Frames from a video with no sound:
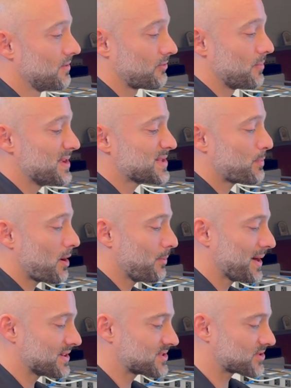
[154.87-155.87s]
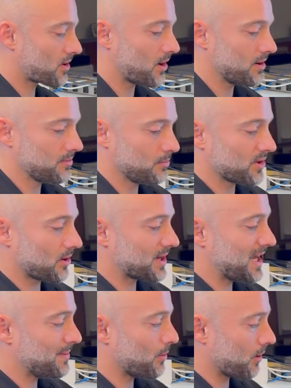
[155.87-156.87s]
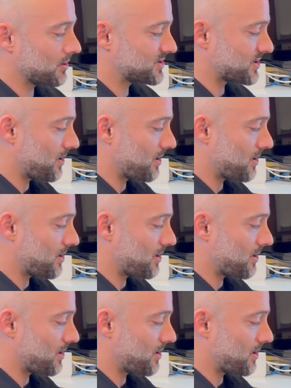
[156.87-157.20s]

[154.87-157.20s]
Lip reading: From this point, we can start with our keyboard.